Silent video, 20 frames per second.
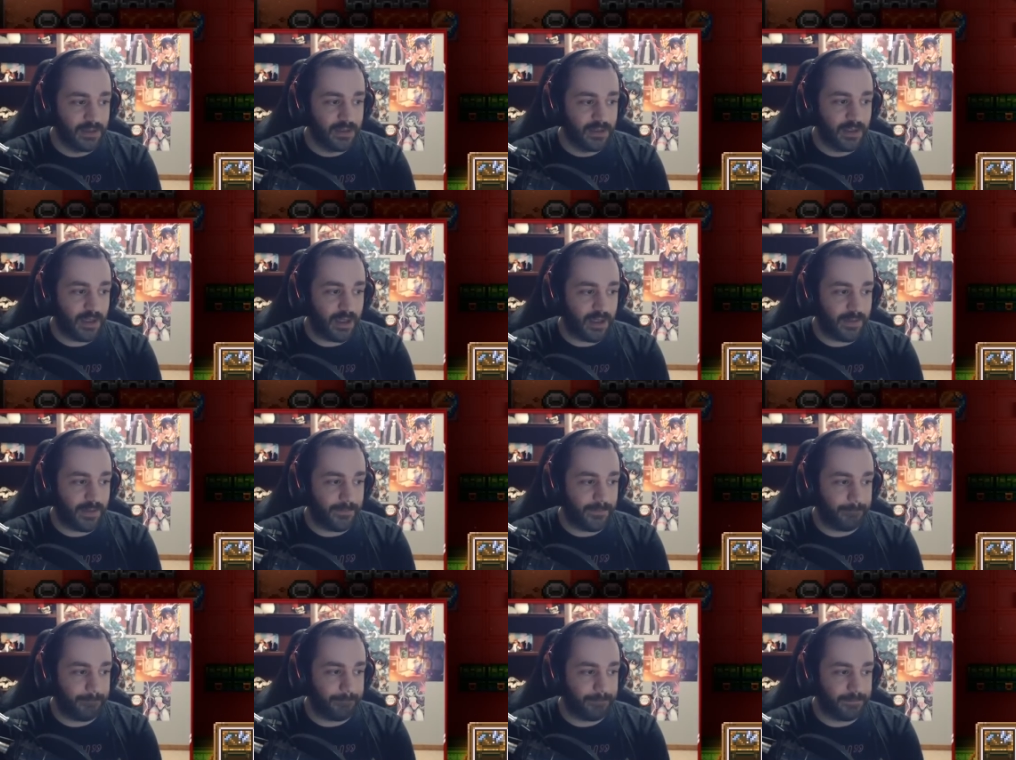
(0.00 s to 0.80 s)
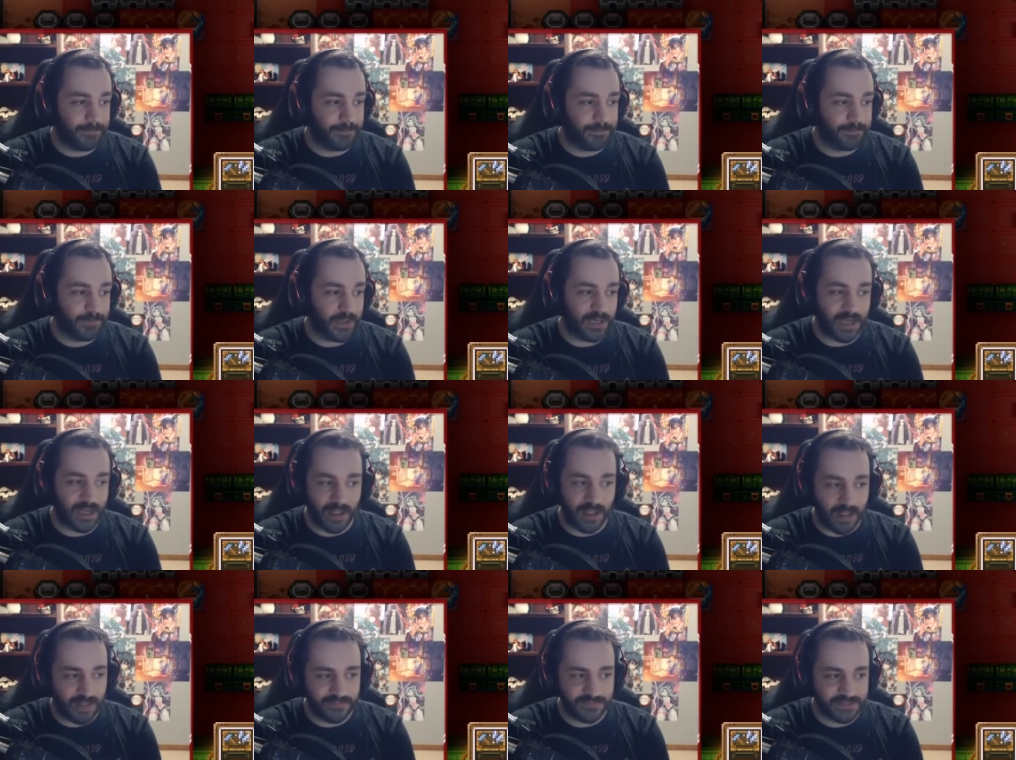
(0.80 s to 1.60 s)
But
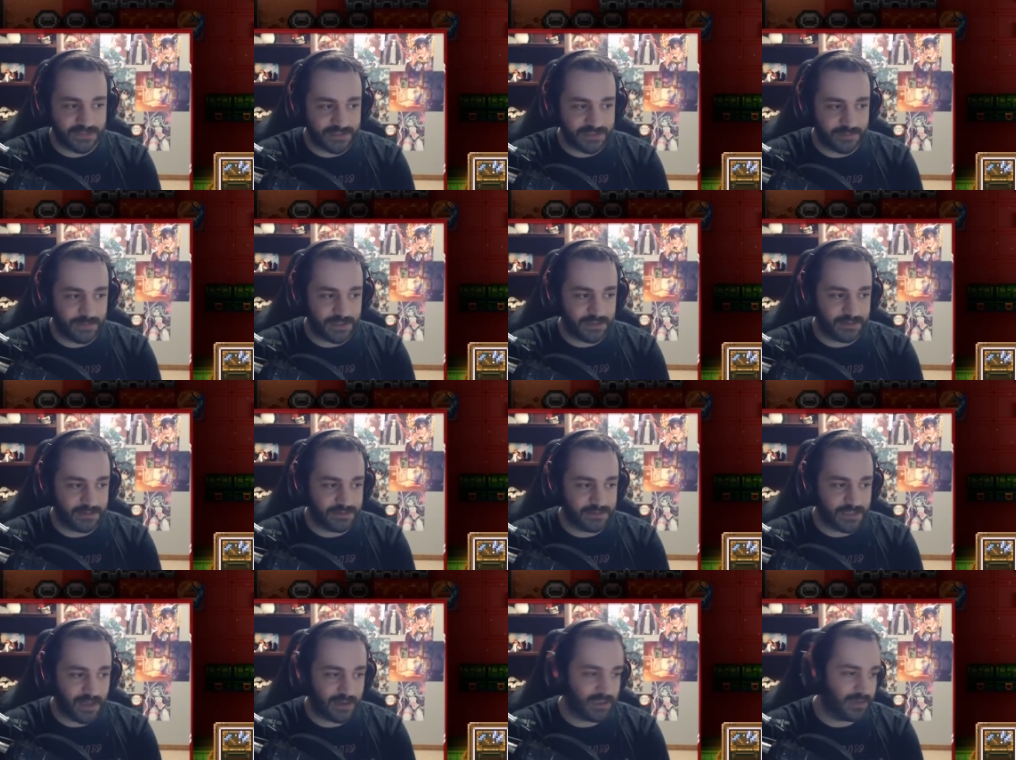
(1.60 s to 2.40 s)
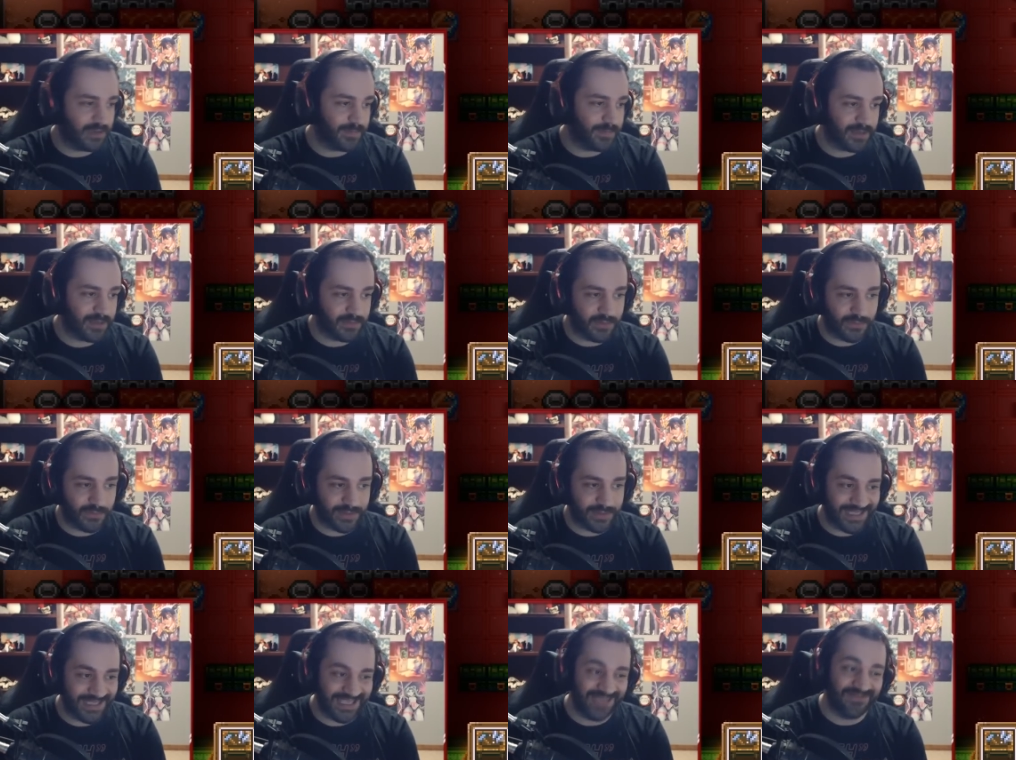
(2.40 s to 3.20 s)
I'll obviously be talking about
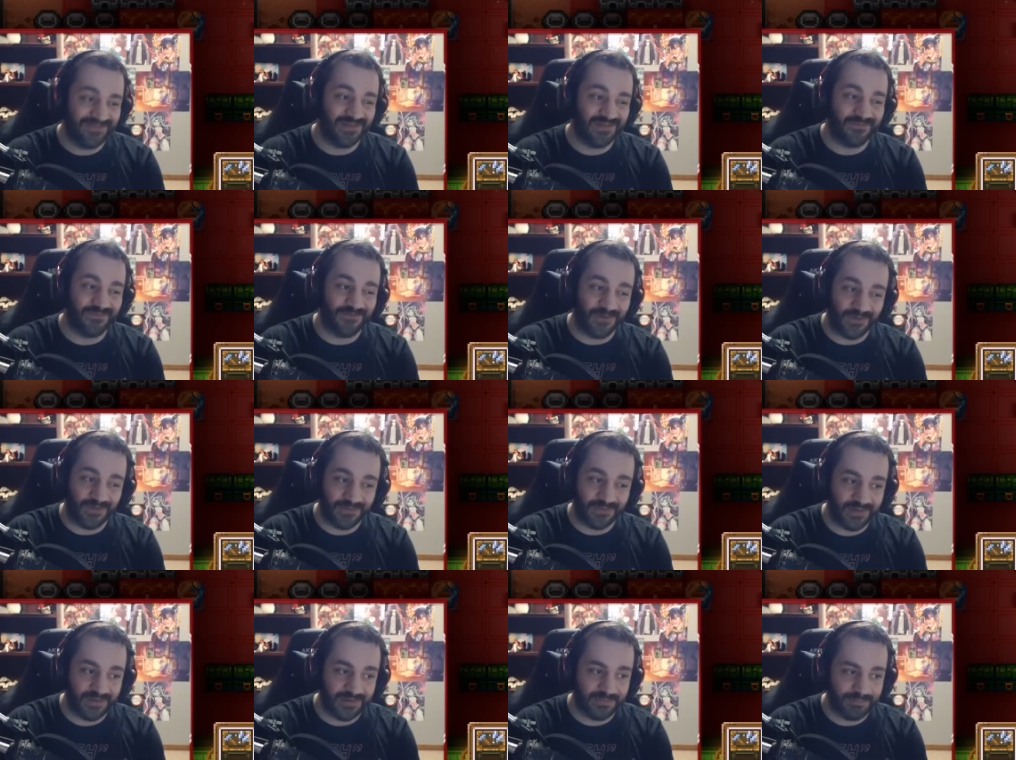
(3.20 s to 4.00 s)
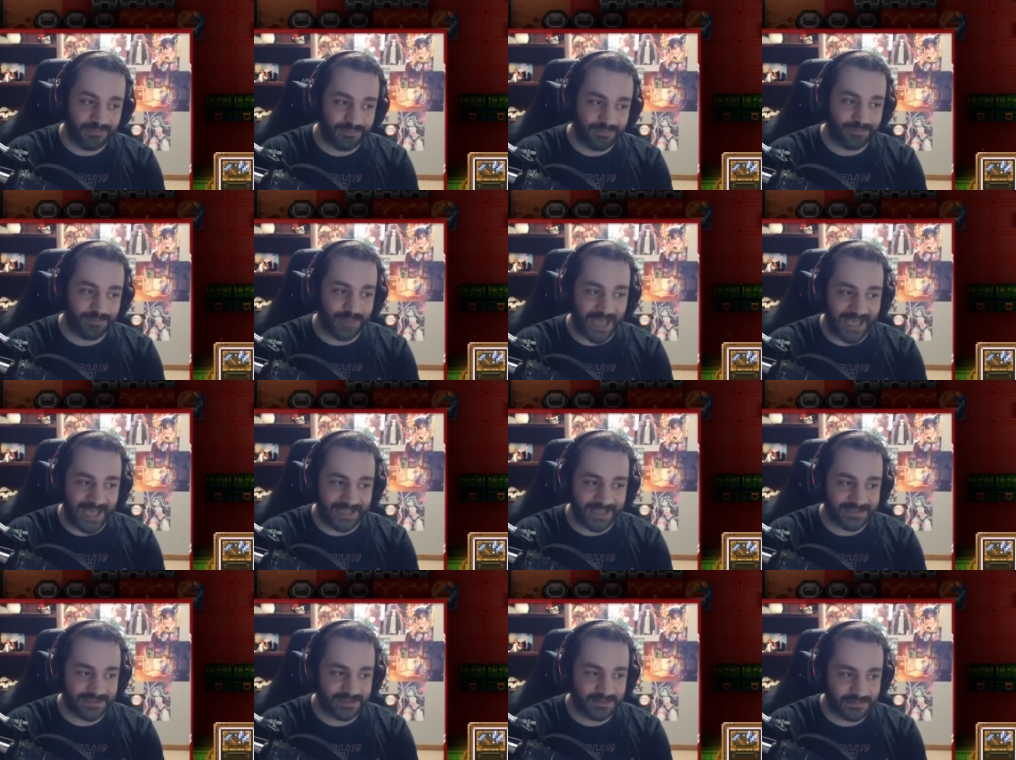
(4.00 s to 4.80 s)
going even further
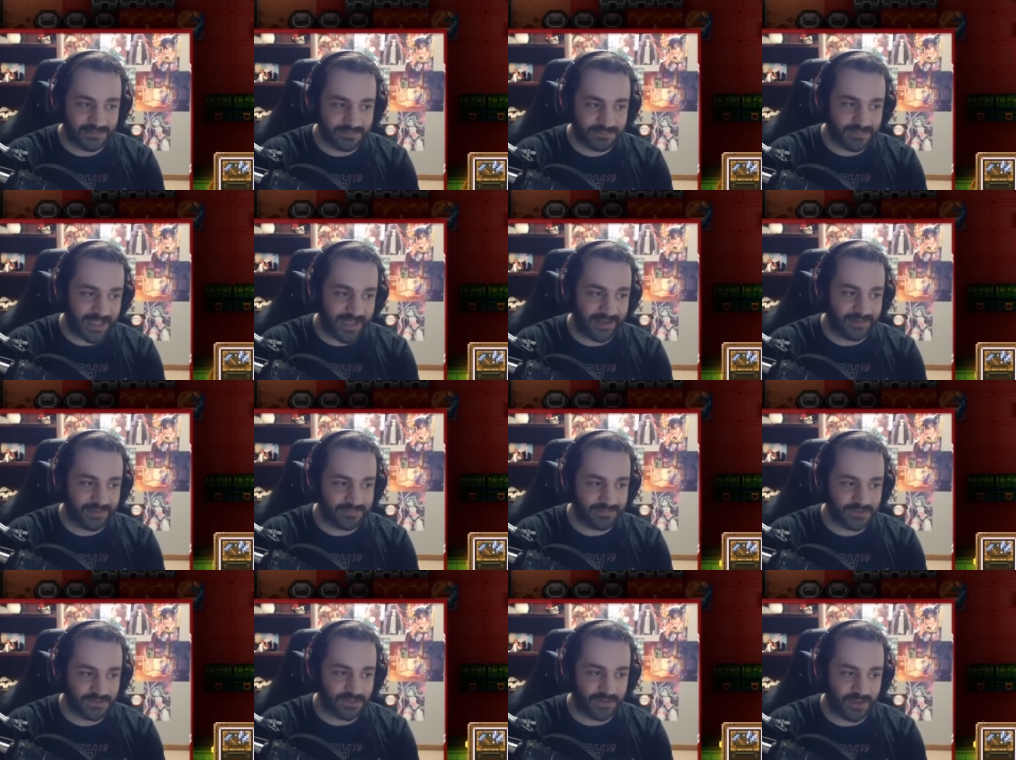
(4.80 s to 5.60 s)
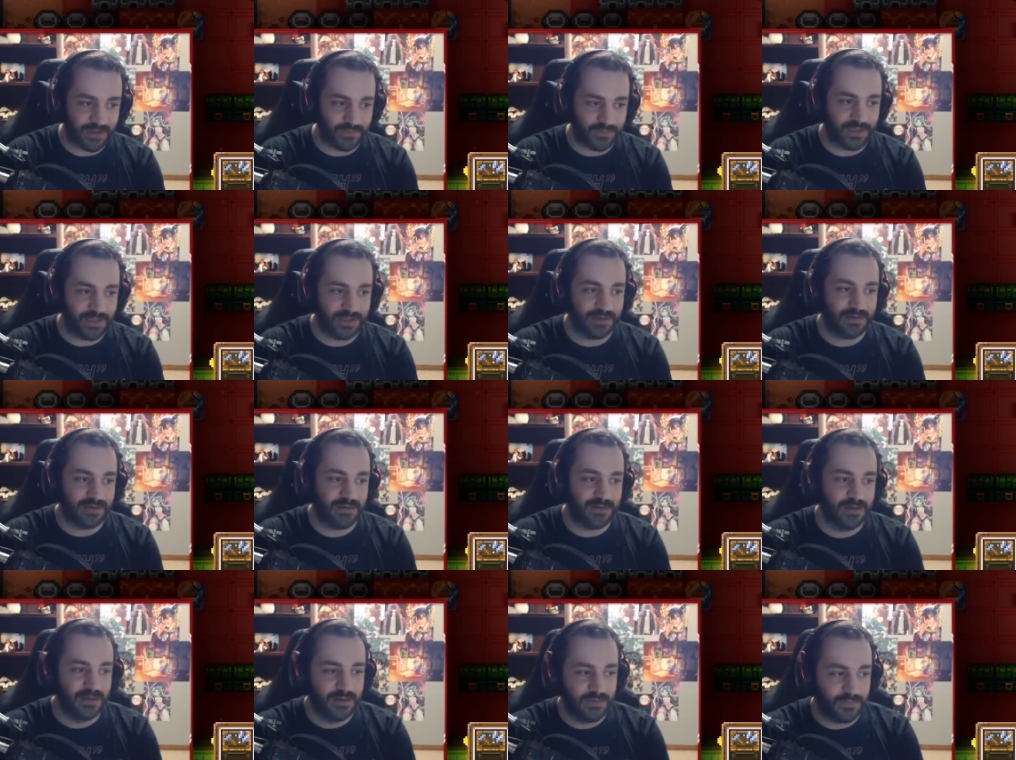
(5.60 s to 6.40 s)
past that so that we
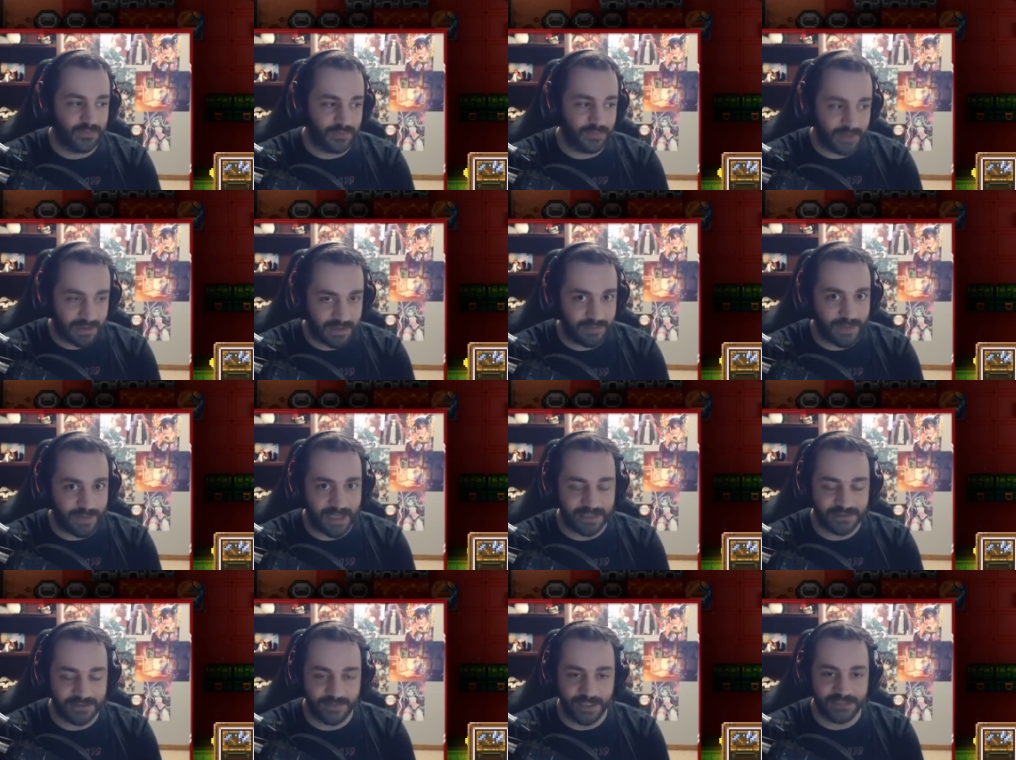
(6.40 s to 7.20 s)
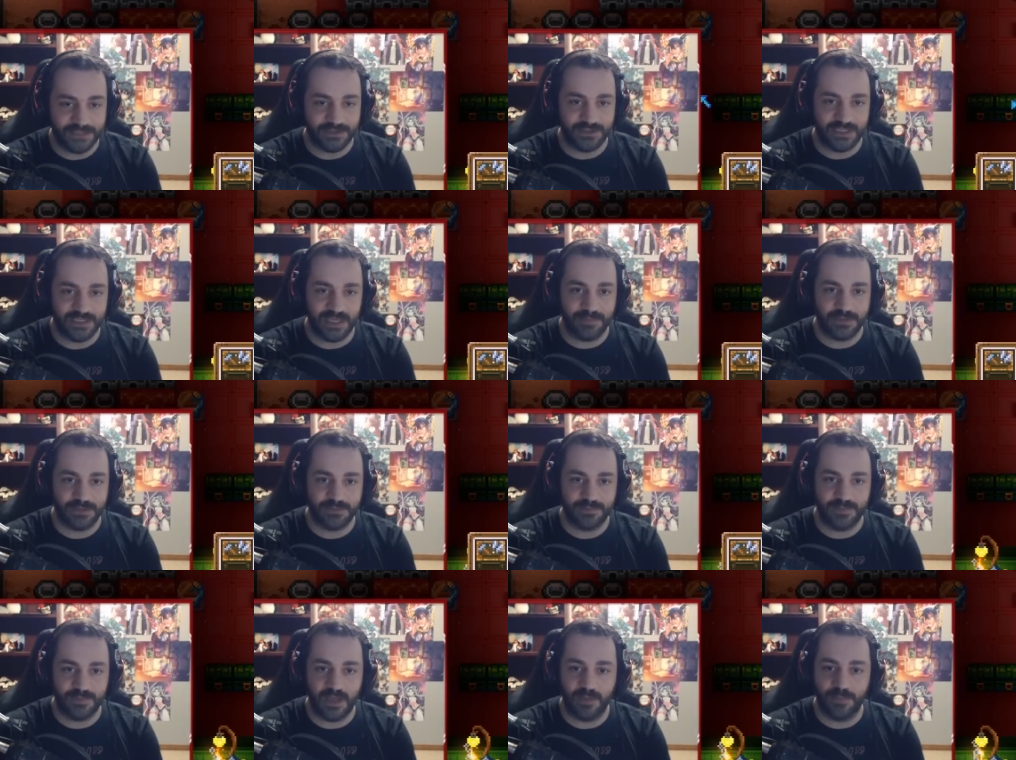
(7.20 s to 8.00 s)
can really maximize our damage
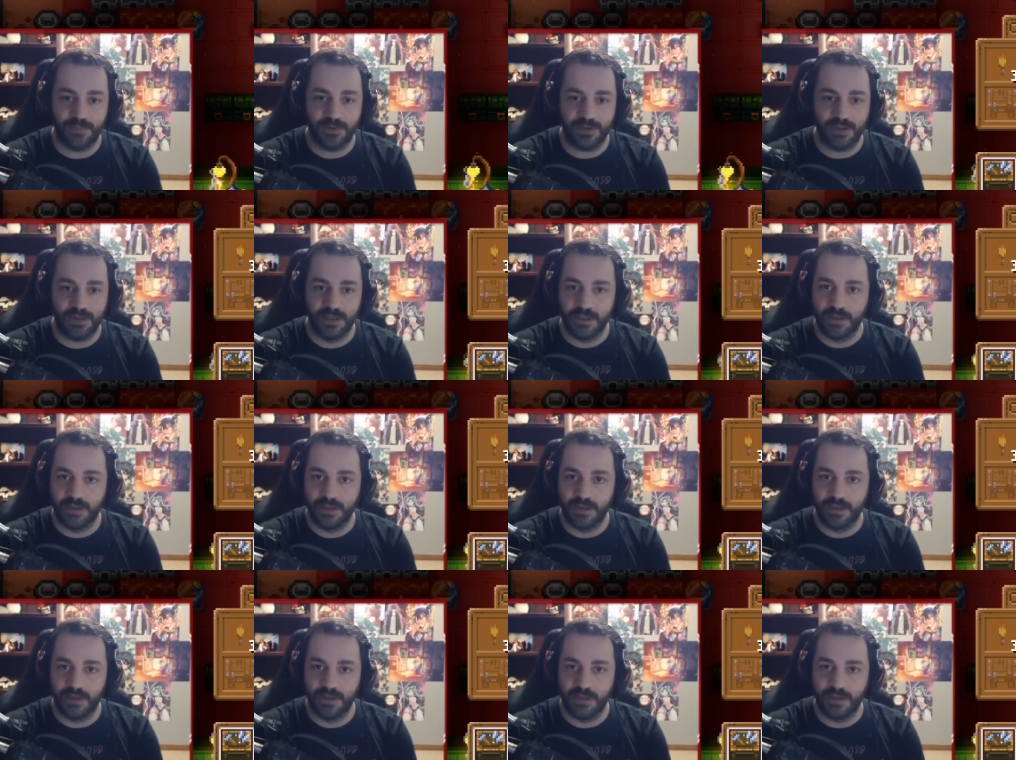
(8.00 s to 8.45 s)
output.